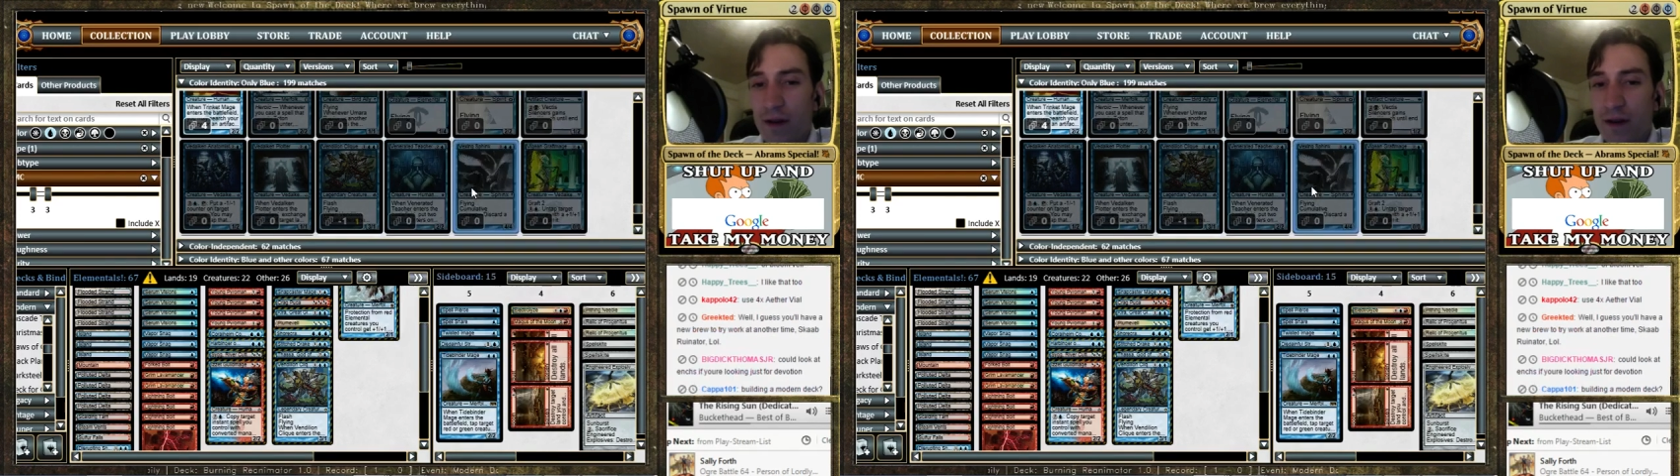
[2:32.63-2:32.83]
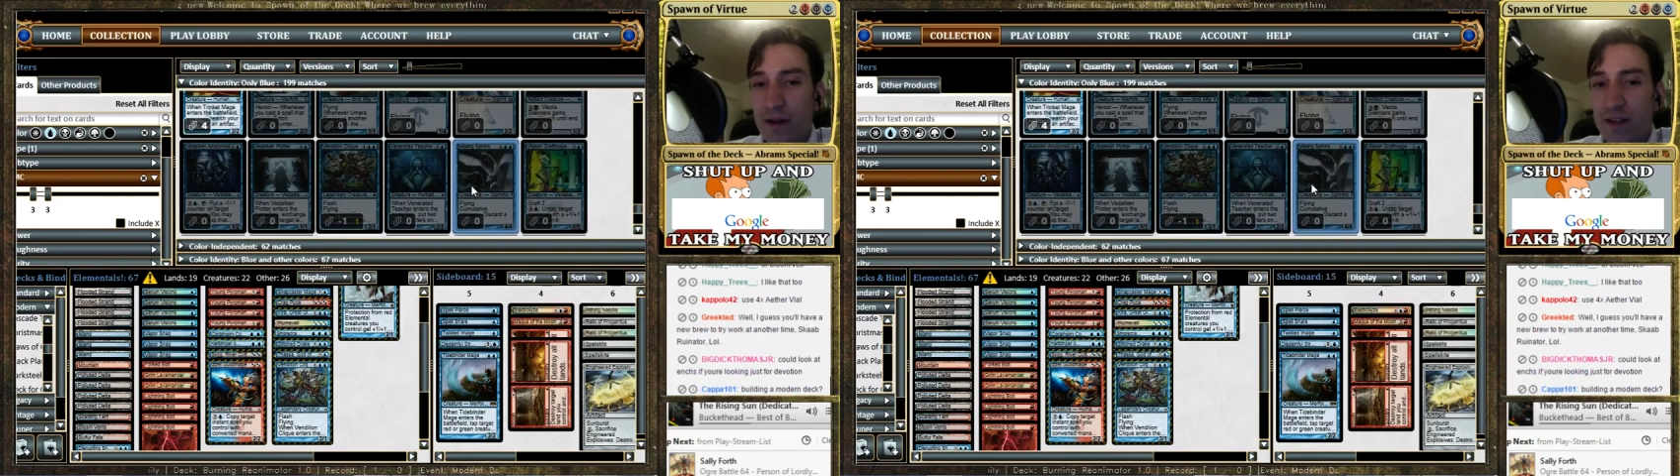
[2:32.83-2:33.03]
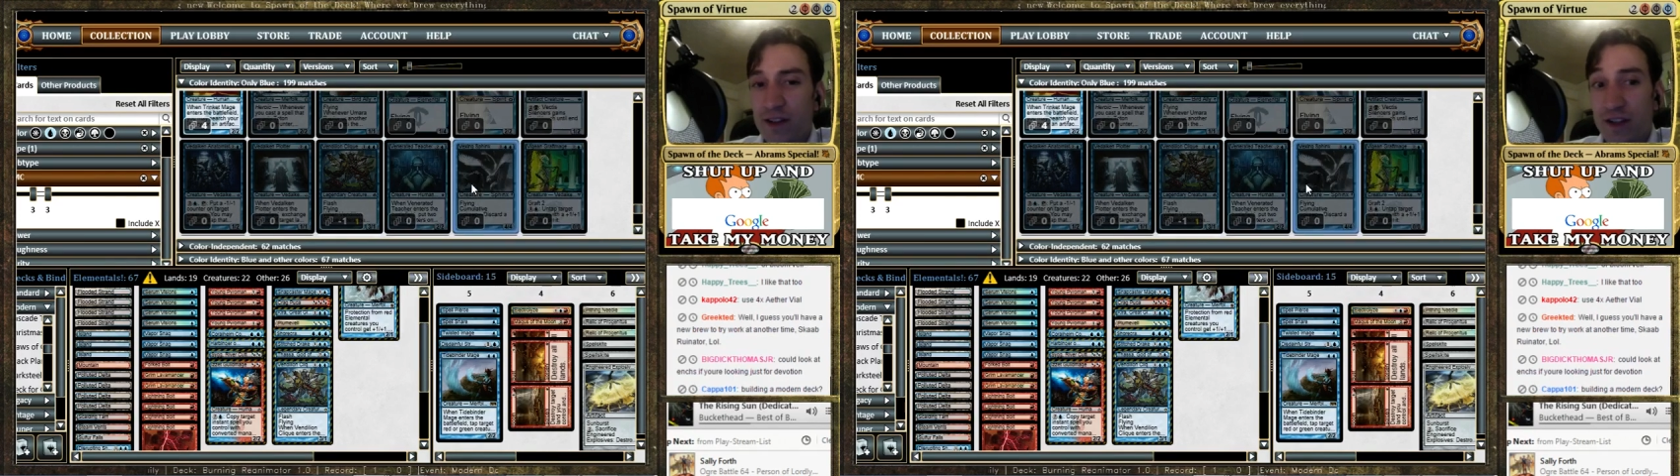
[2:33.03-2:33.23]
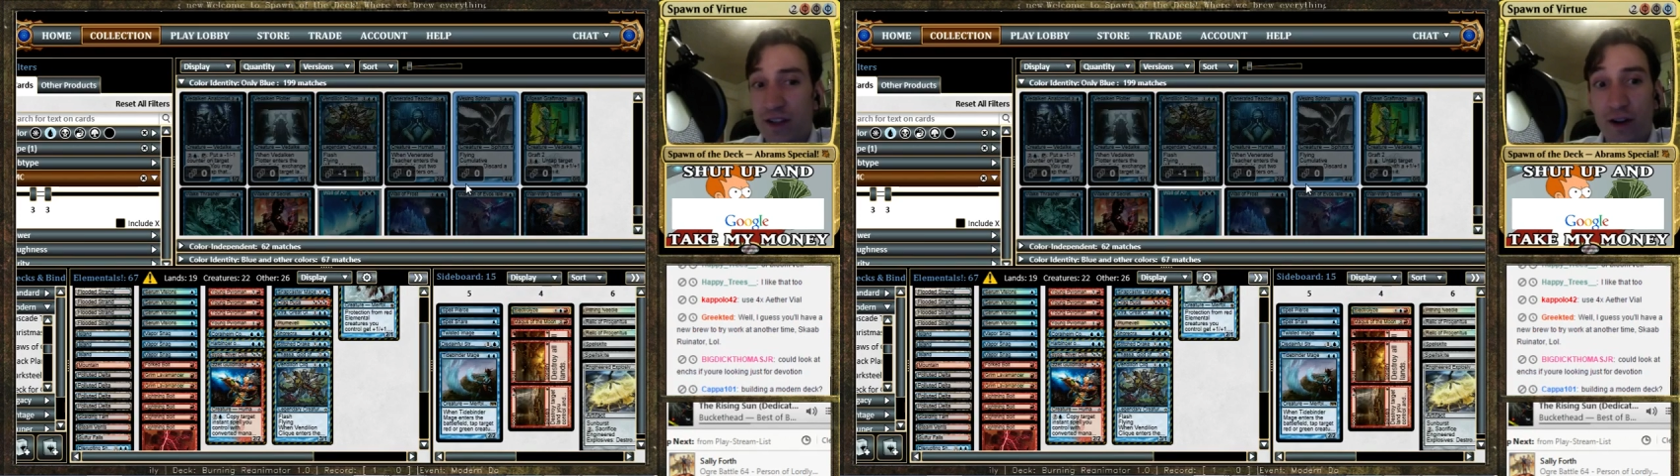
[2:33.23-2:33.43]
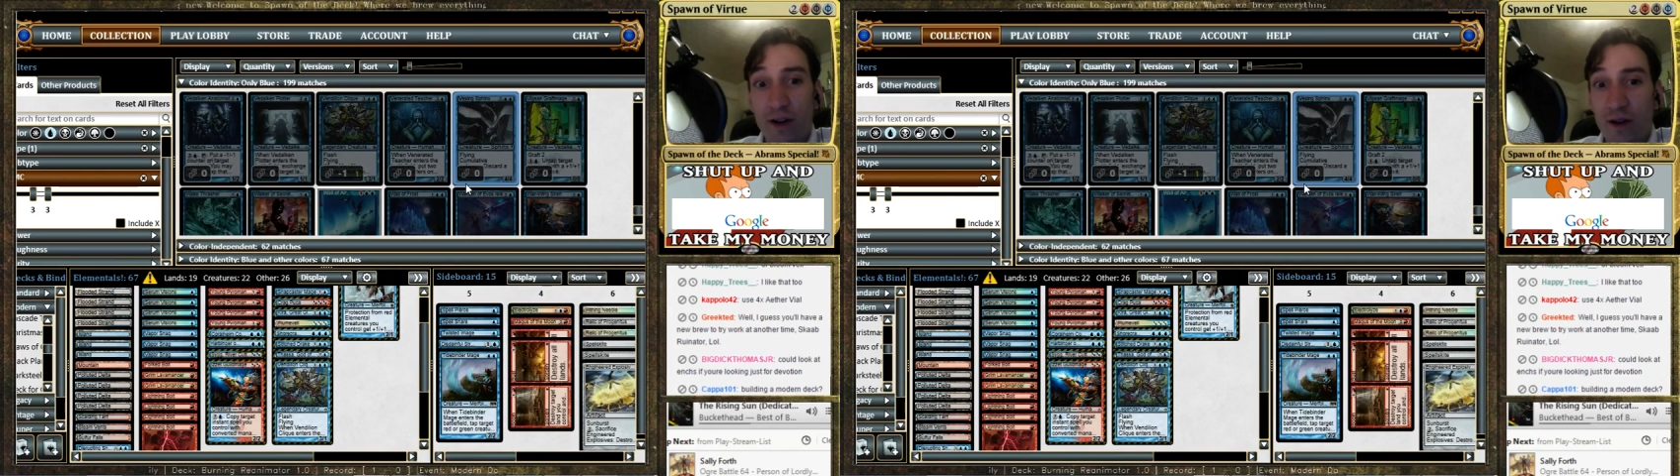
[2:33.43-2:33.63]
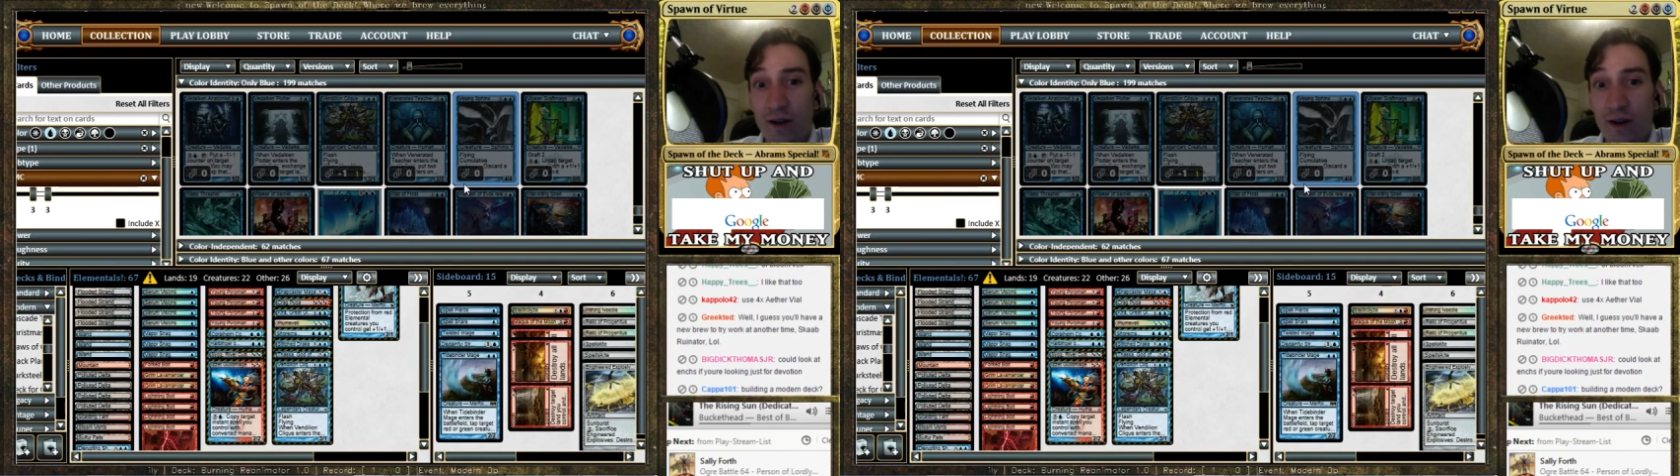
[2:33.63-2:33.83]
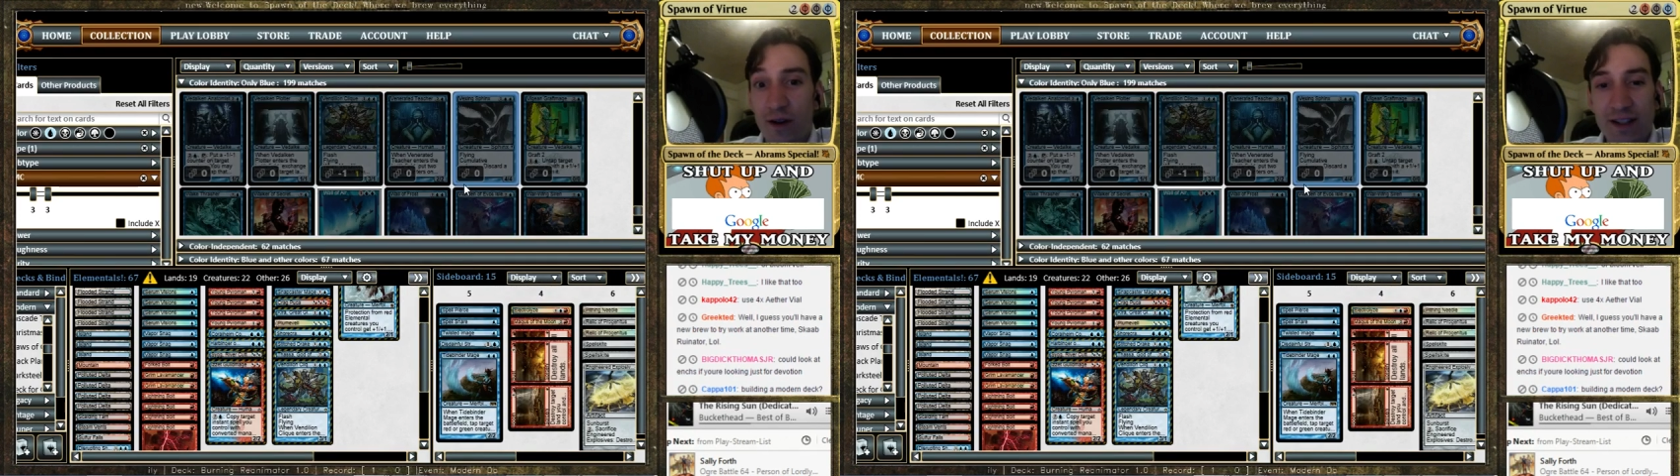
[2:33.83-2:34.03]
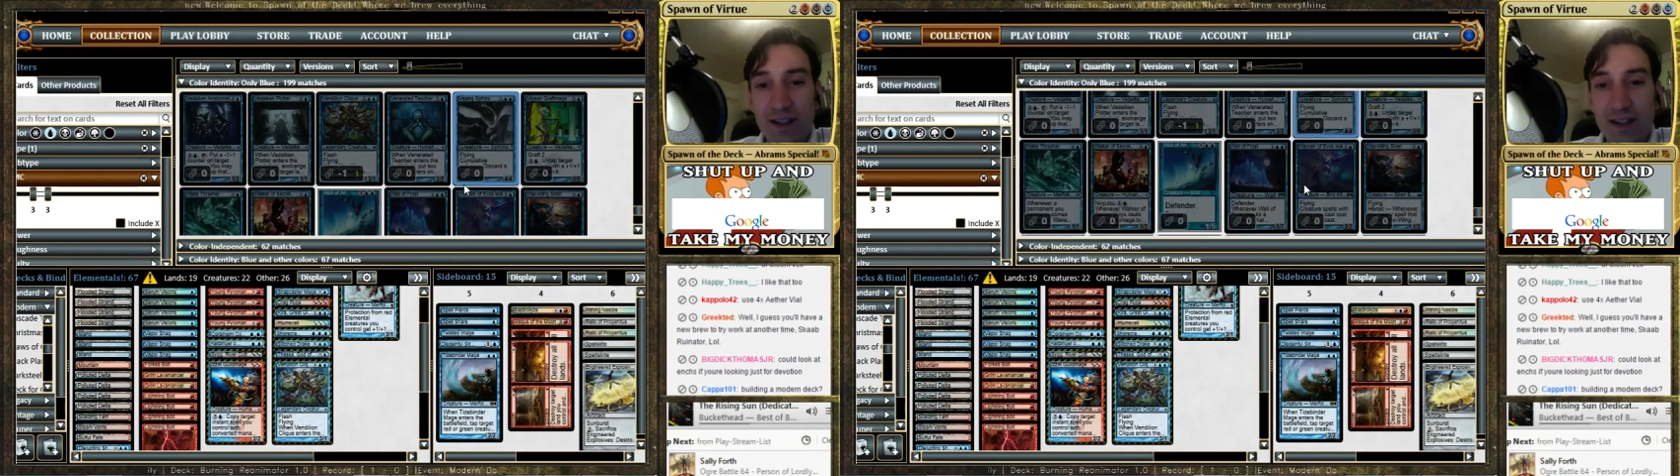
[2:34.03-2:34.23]
Just discard a card
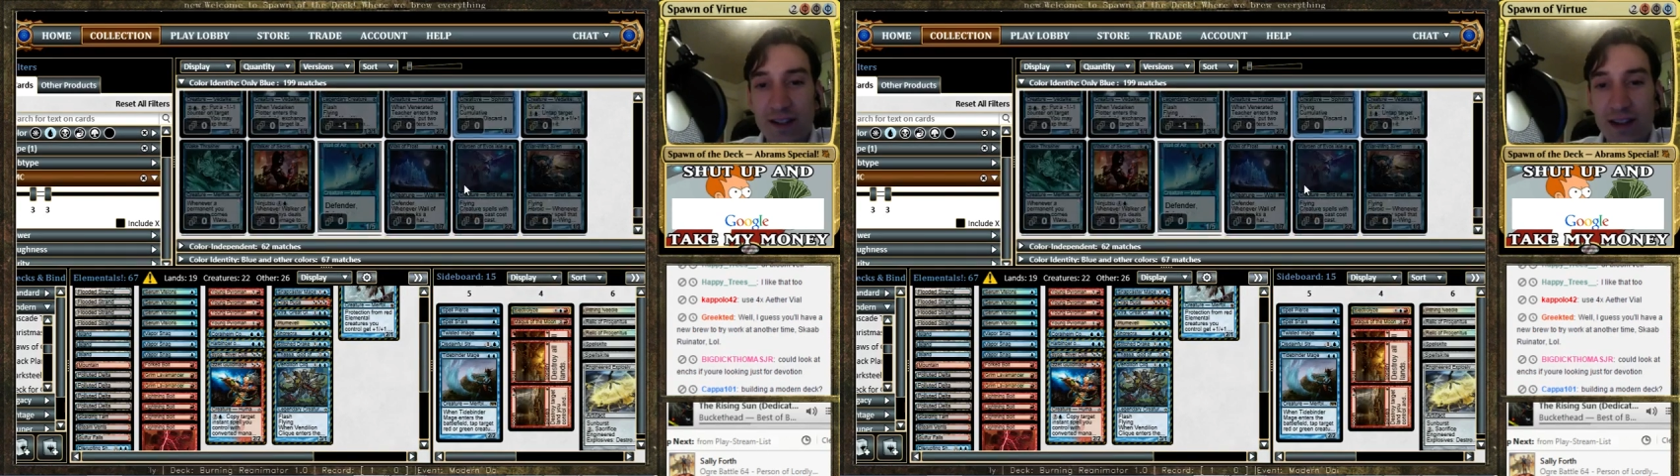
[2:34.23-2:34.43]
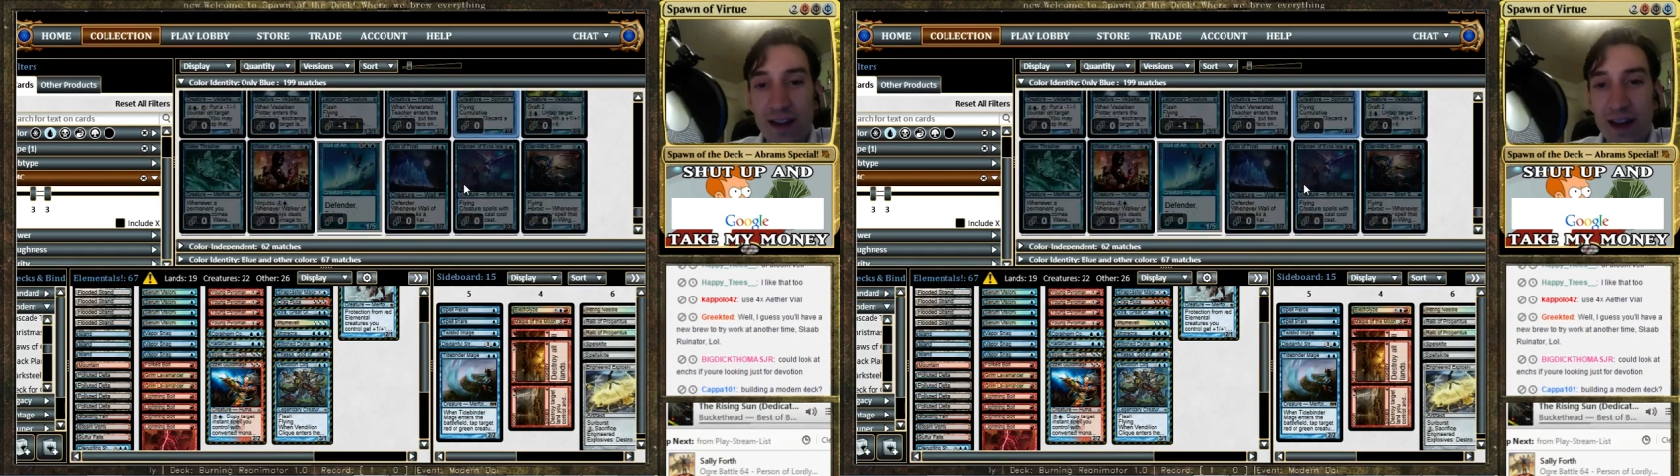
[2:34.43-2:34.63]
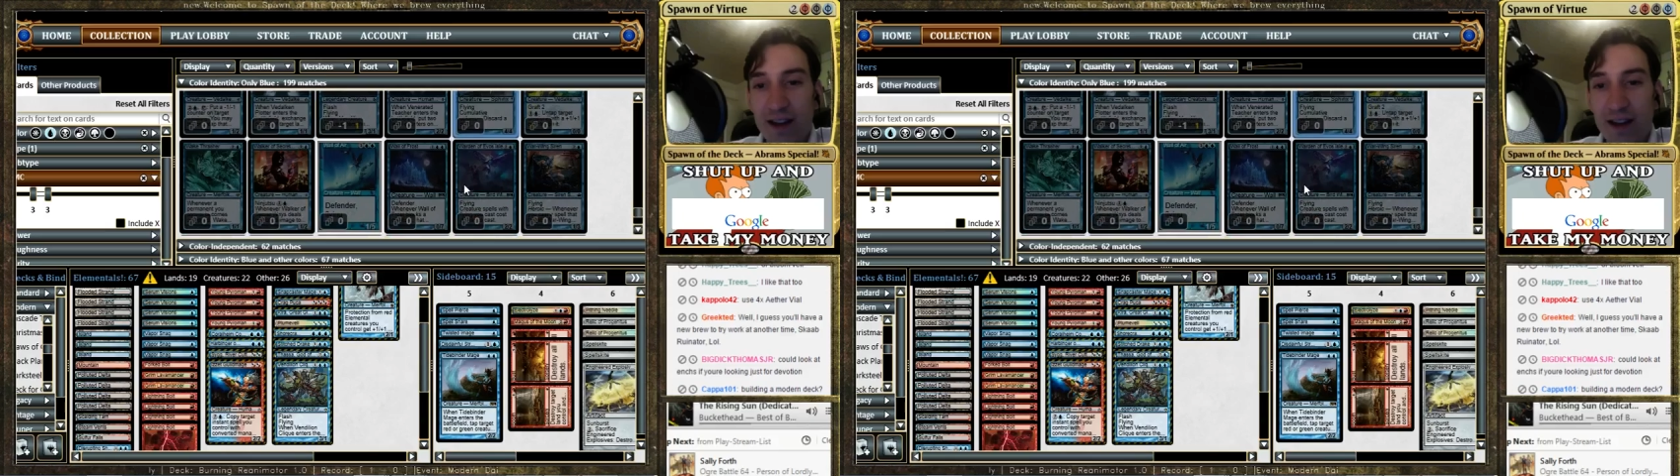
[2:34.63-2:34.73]
that